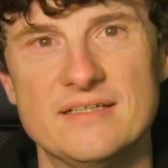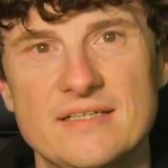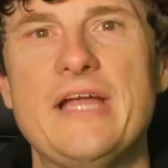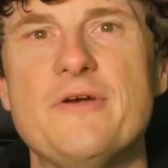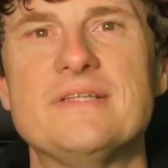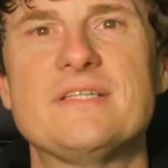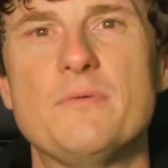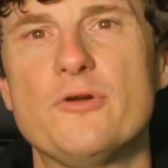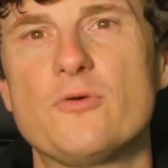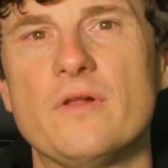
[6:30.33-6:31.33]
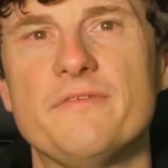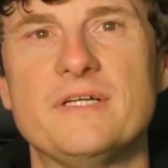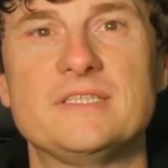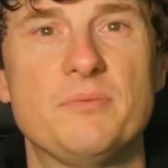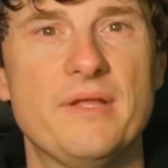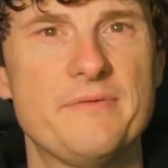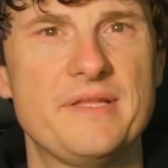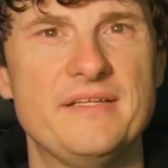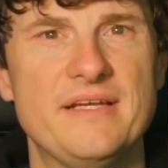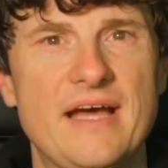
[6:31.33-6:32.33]
And you had someone who qualifies to play with
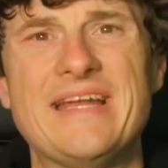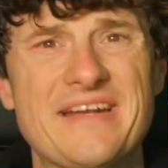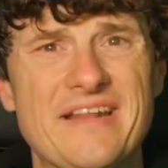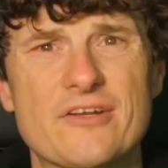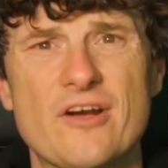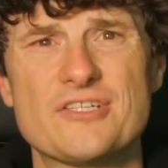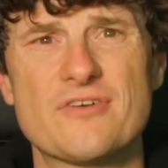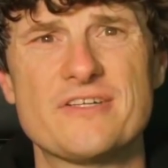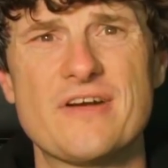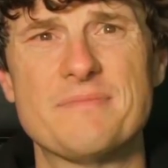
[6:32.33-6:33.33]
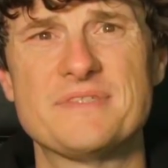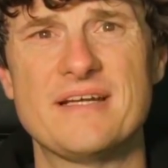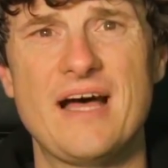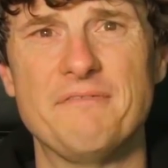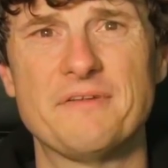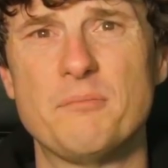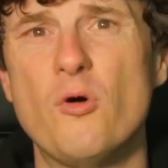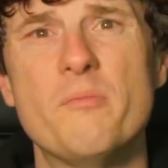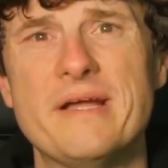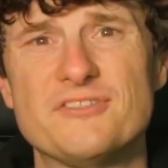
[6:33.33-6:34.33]
India, and another guy trying to upset half of the
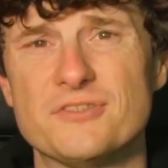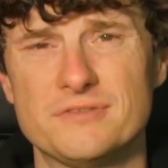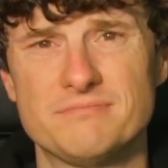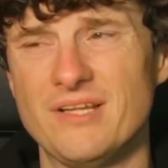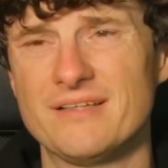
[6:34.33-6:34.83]
portmanteau,